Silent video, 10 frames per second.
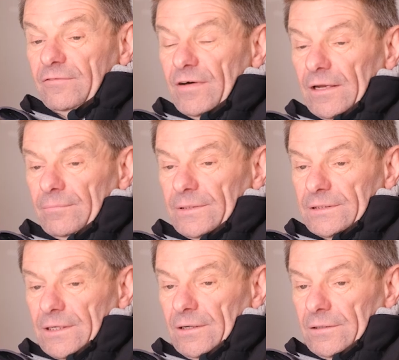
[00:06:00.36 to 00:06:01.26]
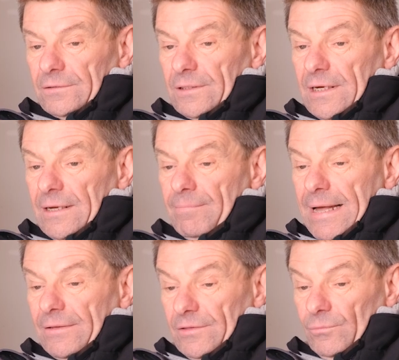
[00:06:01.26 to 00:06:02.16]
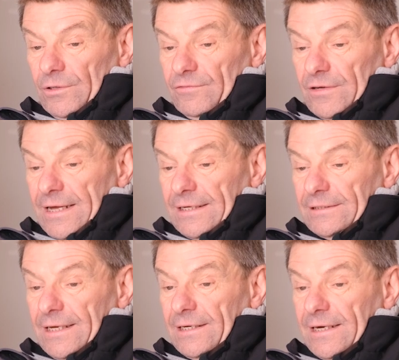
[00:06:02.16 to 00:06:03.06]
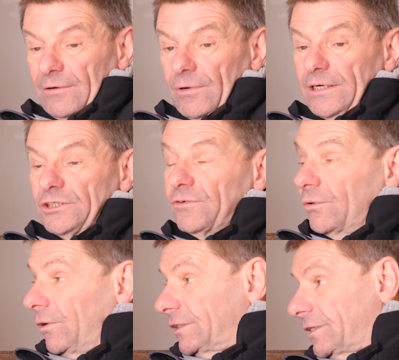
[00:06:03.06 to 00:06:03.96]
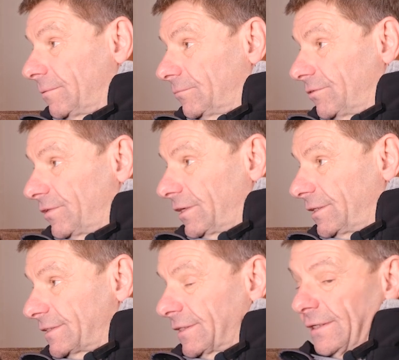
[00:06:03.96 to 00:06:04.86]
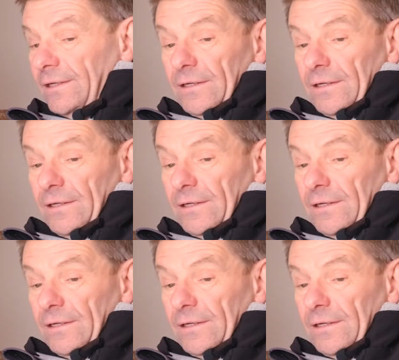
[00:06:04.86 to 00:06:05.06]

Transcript: development on a mount that we've had in our range for quite a number of years.